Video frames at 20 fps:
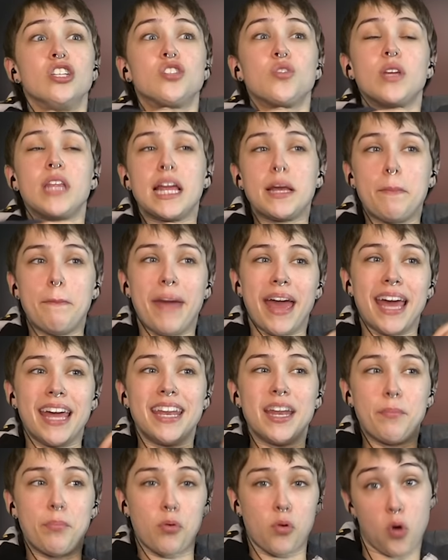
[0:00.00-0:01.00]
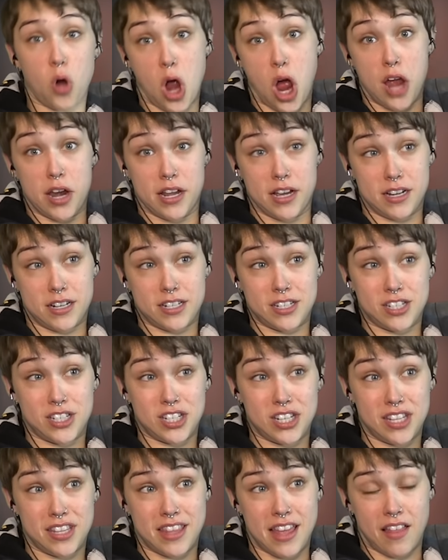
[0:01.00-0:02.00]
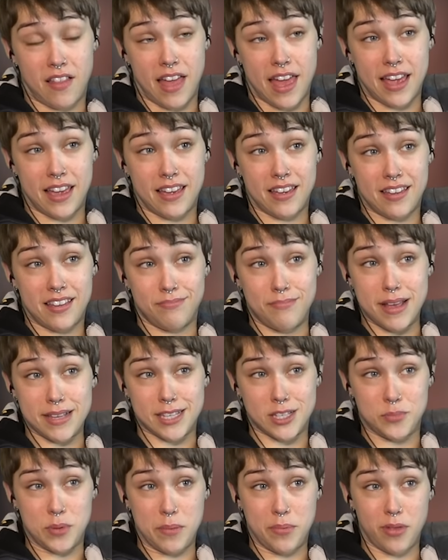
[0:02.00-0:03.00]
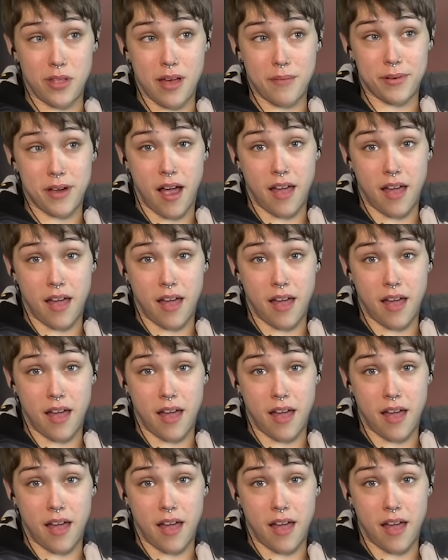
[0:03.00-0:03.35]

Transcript: So he like made a product that like messes people up,